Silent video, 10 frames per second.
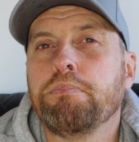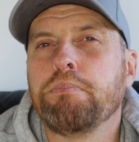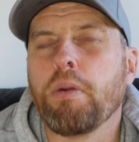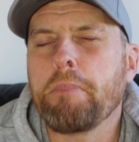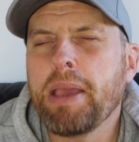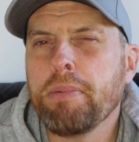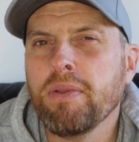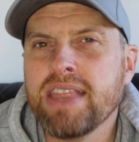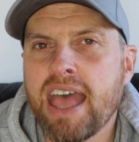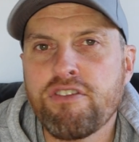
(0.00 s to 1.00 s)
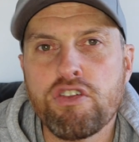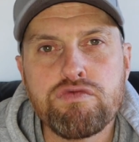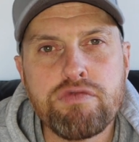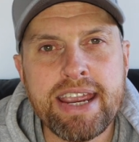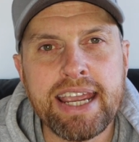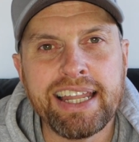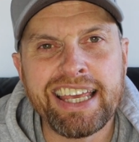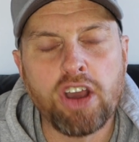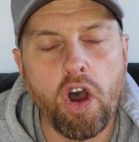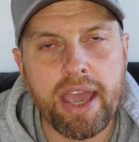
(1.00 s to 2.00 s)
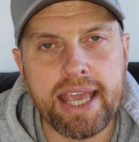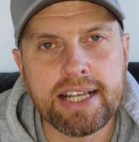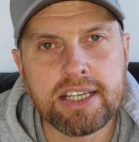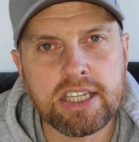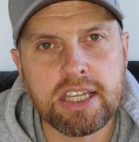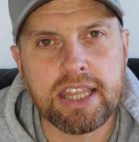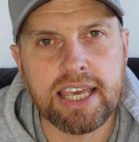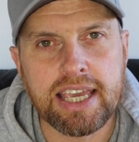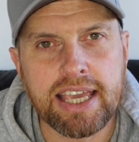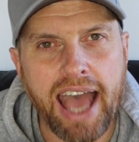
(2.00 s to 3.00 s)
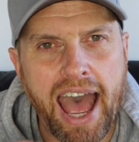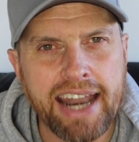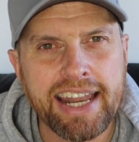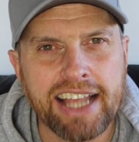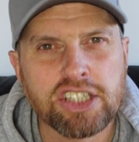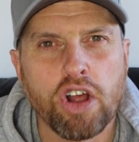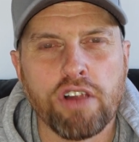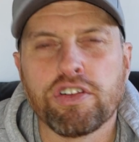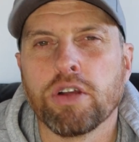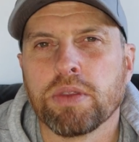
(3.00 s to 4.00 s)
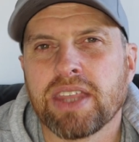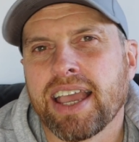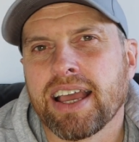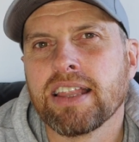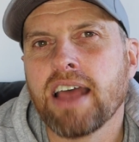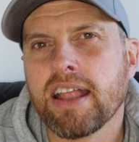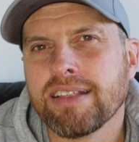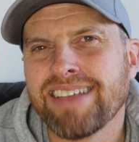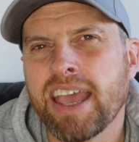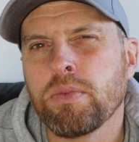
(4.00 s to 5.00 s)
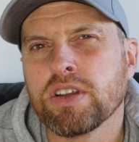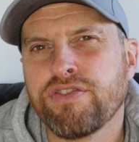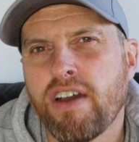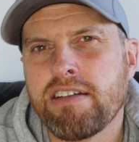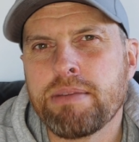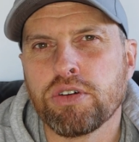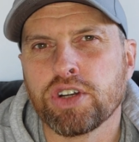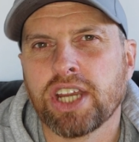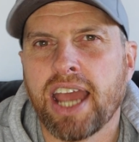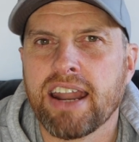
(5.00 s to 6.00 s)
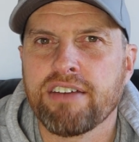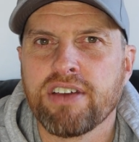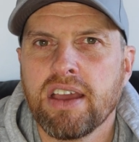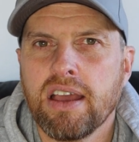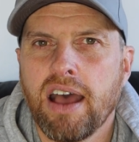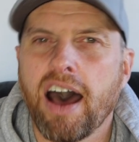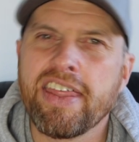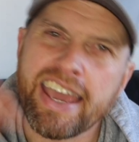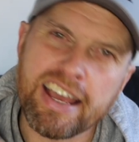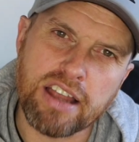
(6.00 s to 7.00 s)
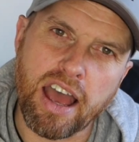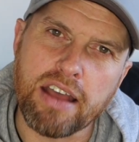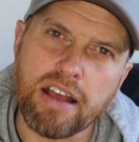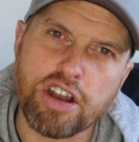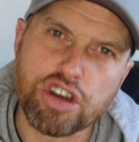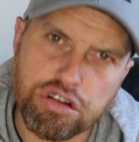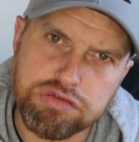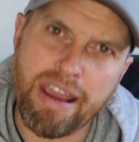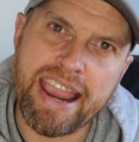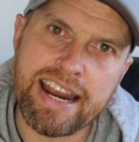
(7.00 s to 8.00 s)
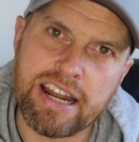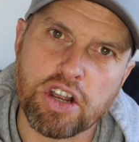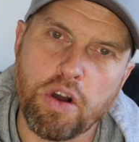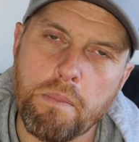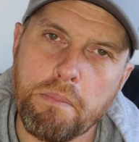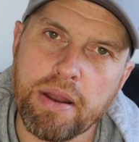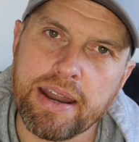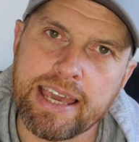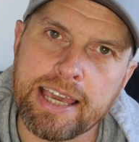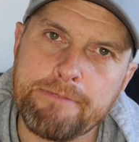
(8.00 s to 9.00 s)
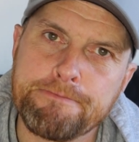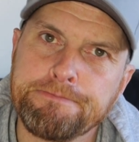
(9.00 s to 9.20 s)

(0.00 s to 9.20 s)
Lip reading: But people never really got into the Adidas golf club thing. And it was very much kind of, are they a trainer company